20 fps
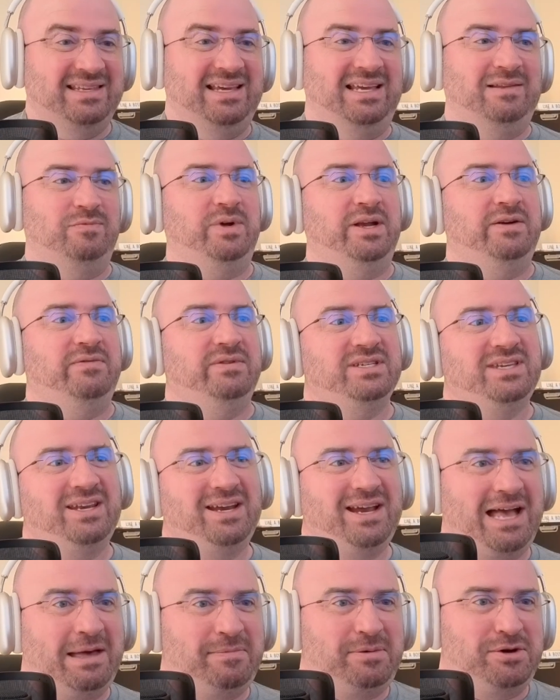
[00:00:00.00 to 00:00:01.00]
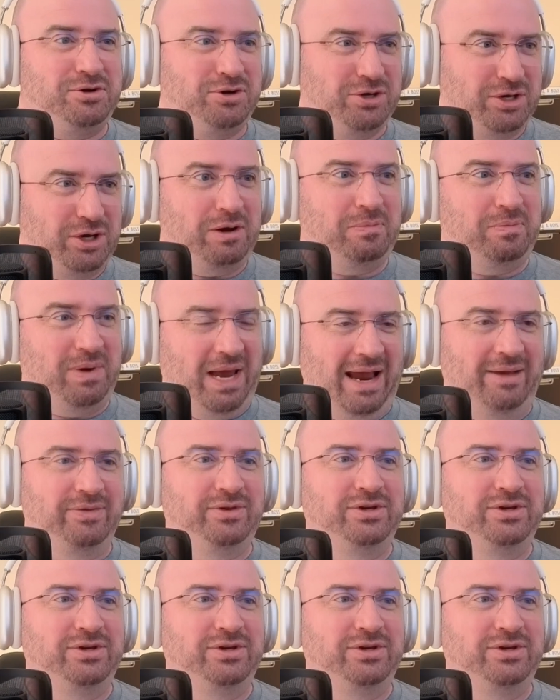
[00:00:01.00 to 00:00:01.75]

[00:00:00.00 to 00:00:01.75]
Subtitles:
that whatever's going to happen, you're going to pay,